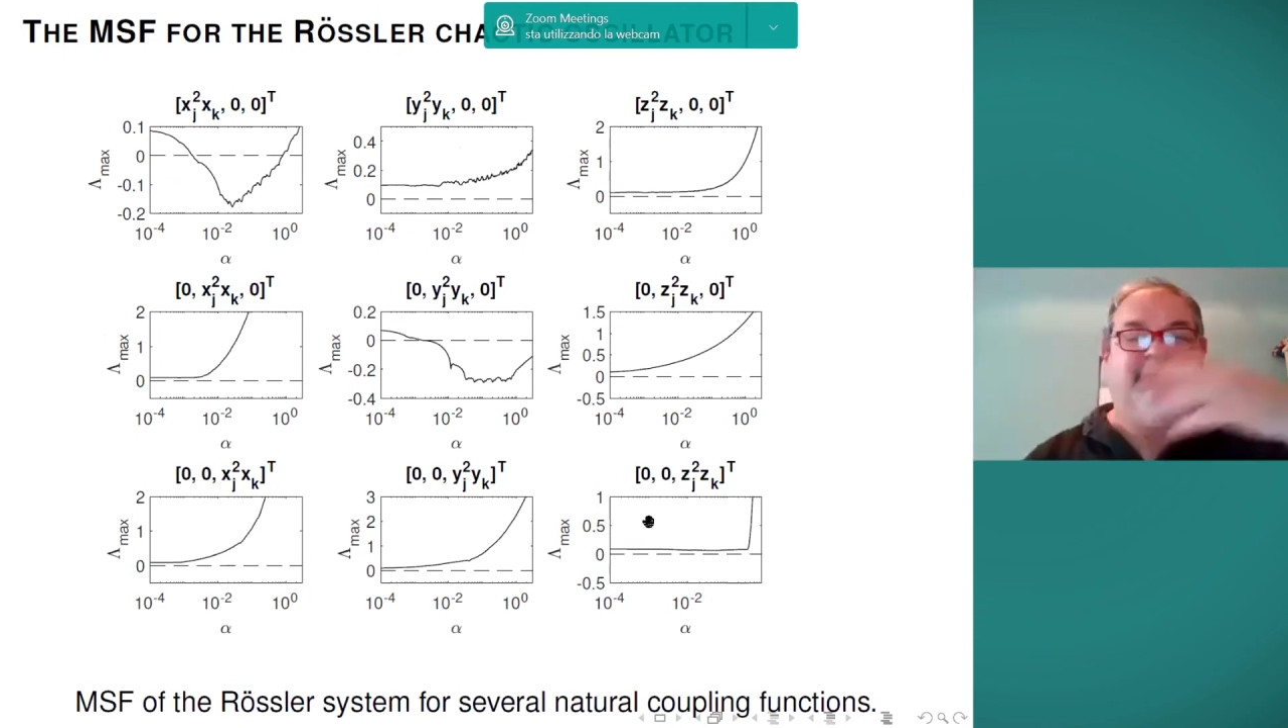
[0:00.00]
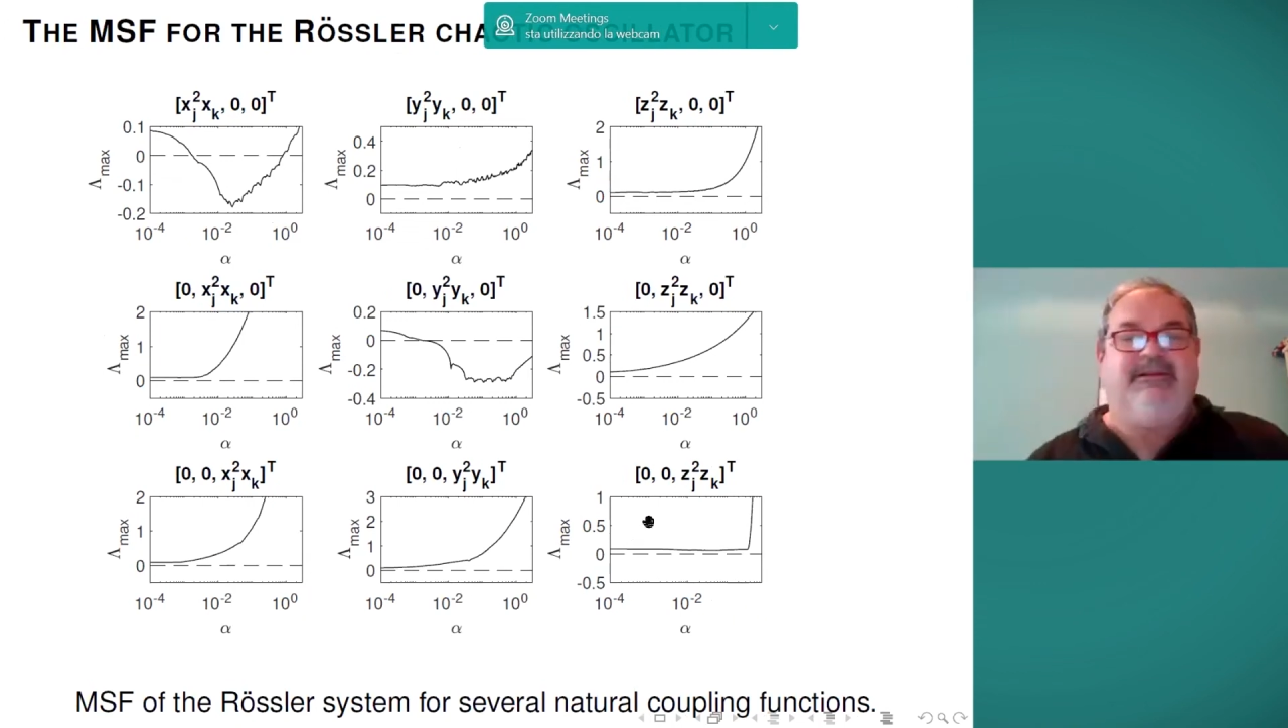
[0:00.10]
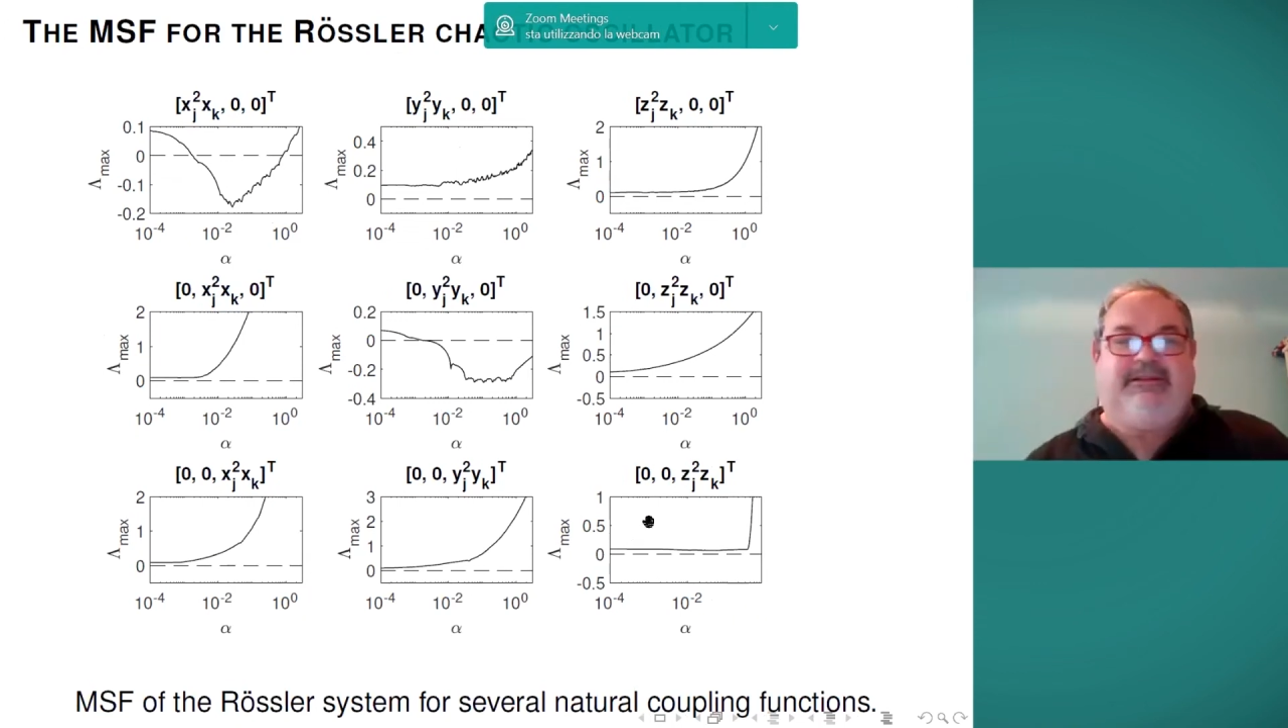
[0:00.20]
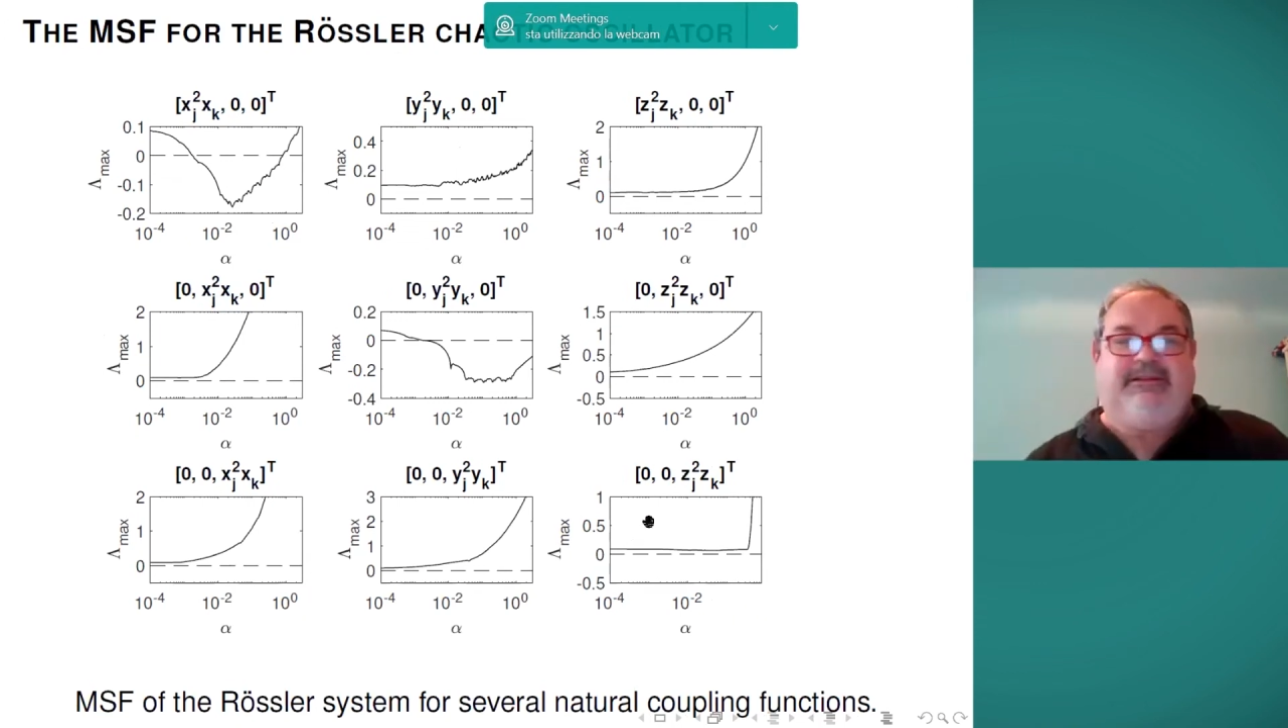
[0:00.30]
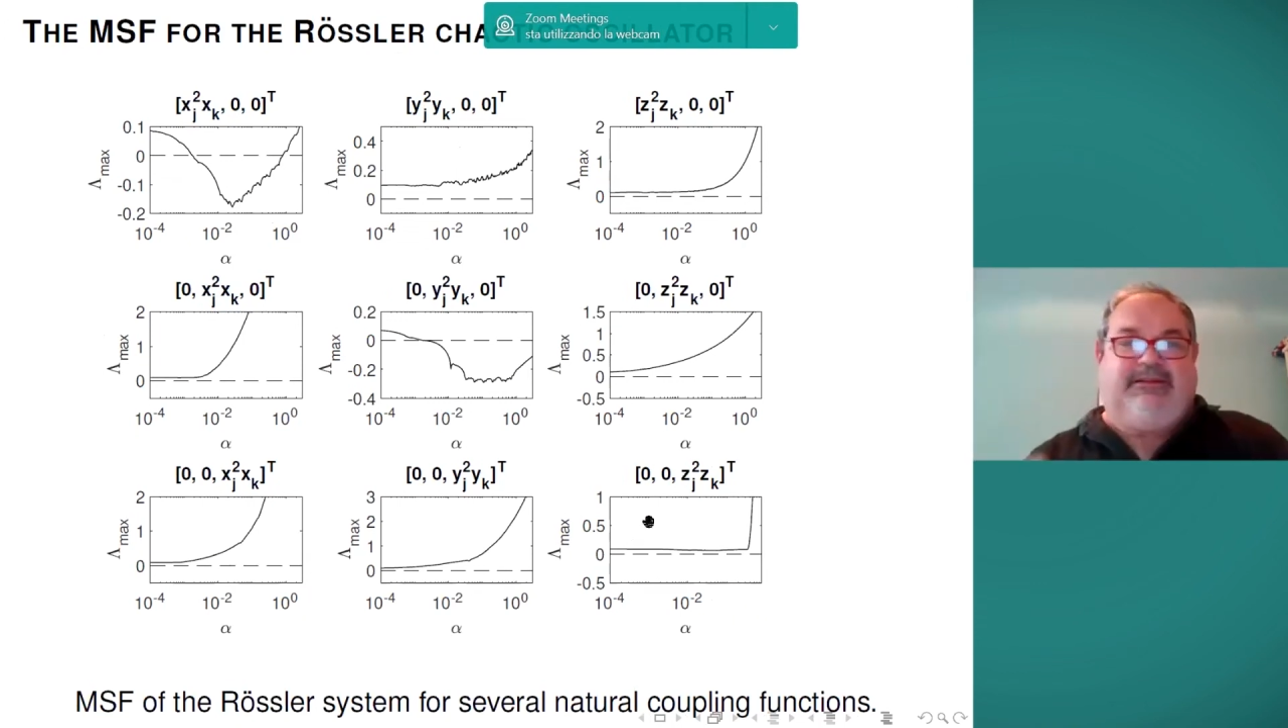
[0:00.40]

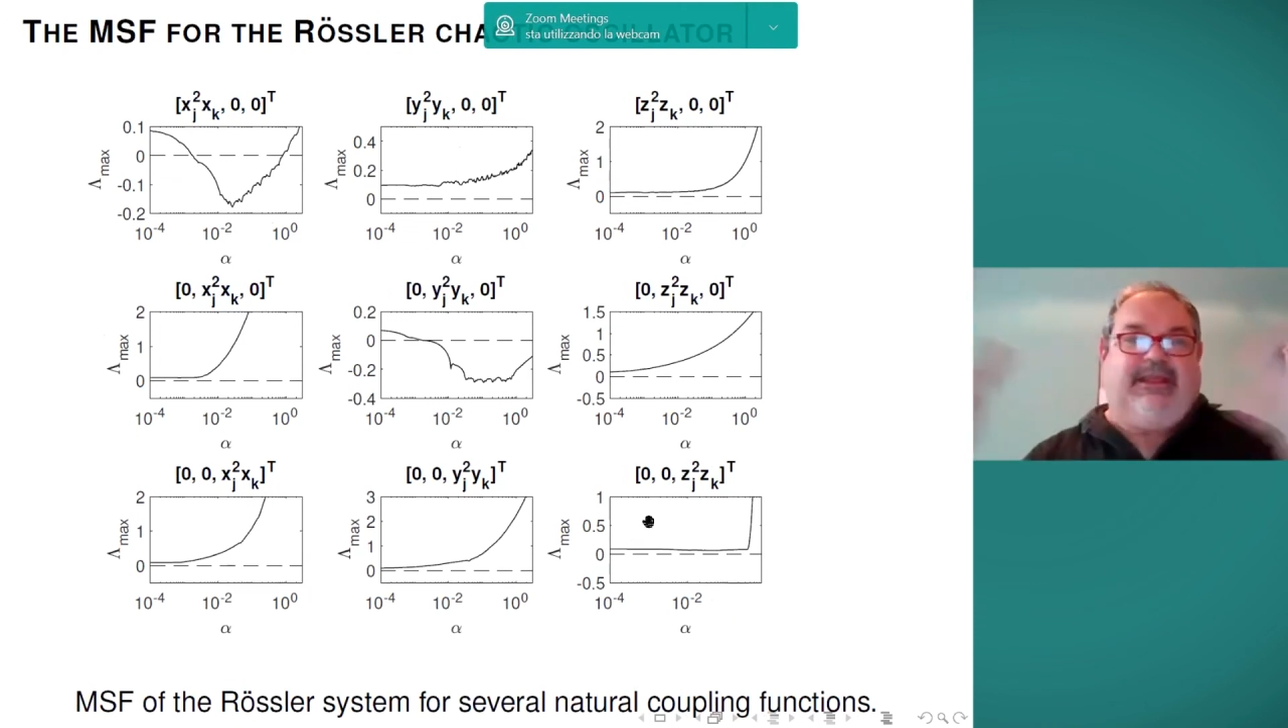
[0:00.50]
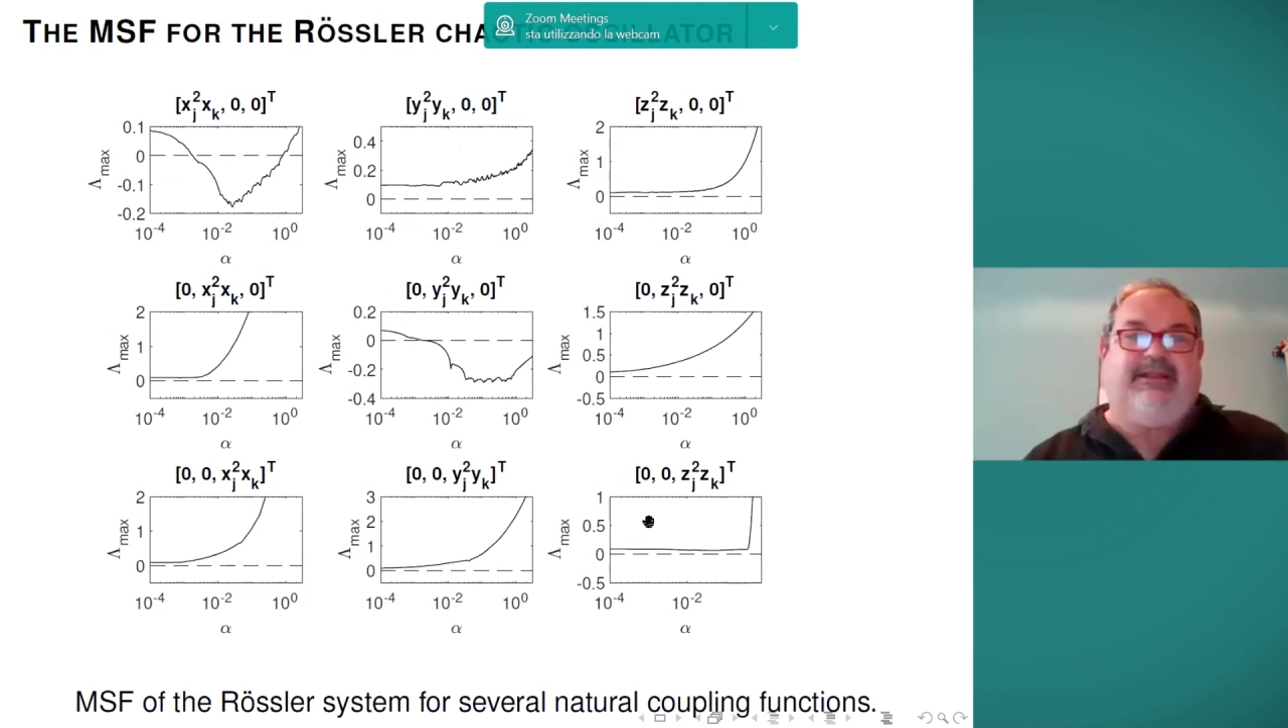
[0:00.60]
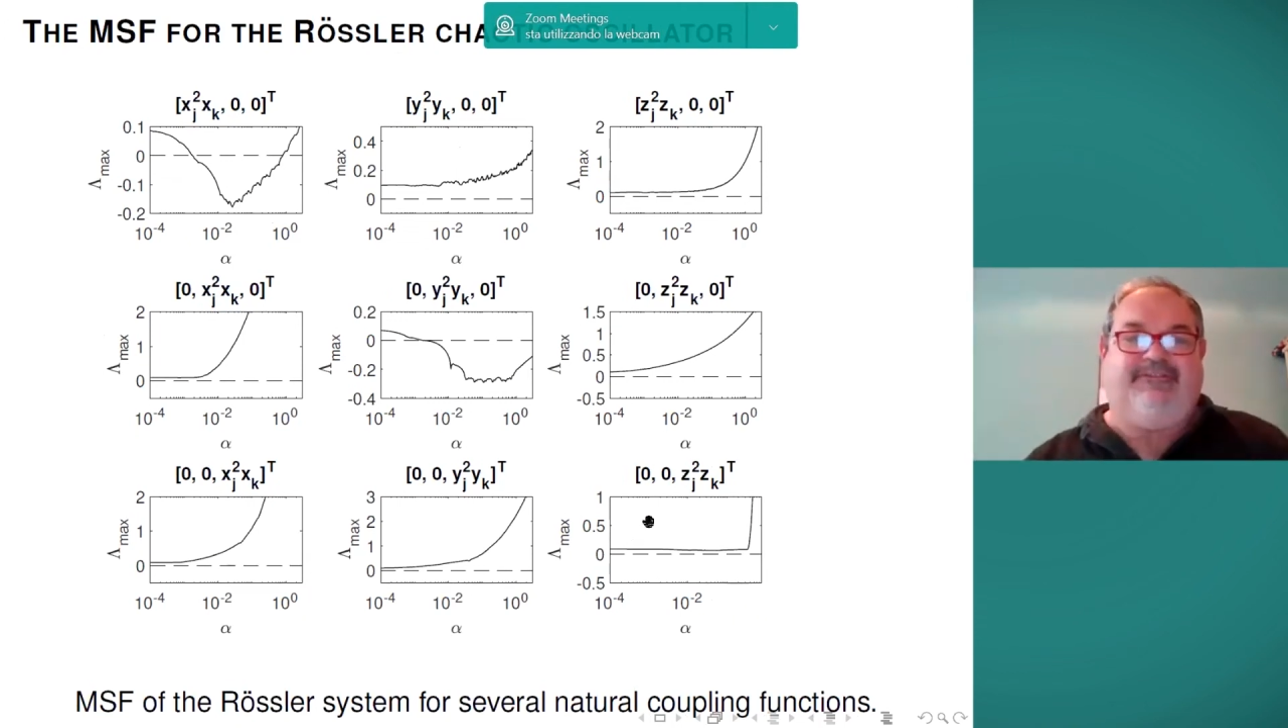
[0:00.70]
the